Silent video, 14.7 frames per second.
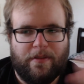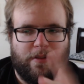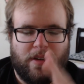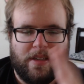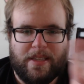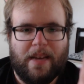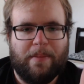
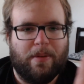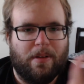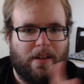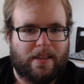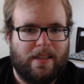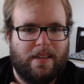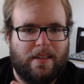For
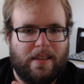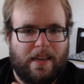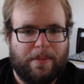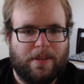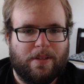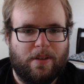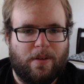example, at the end of the
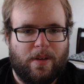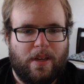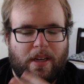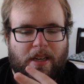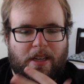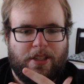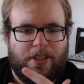episode,
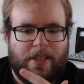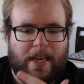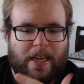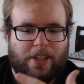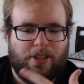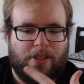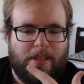she
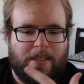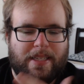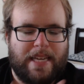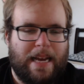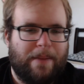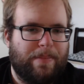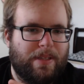actually
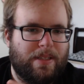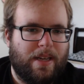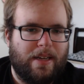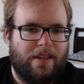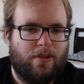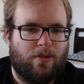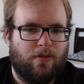sat
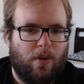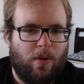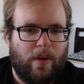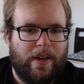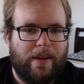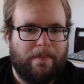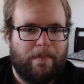beside
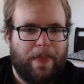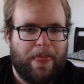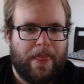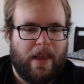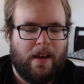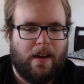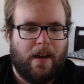Troy,
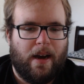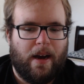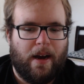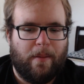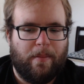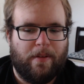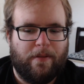
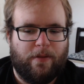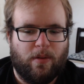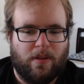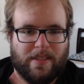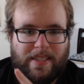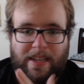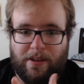for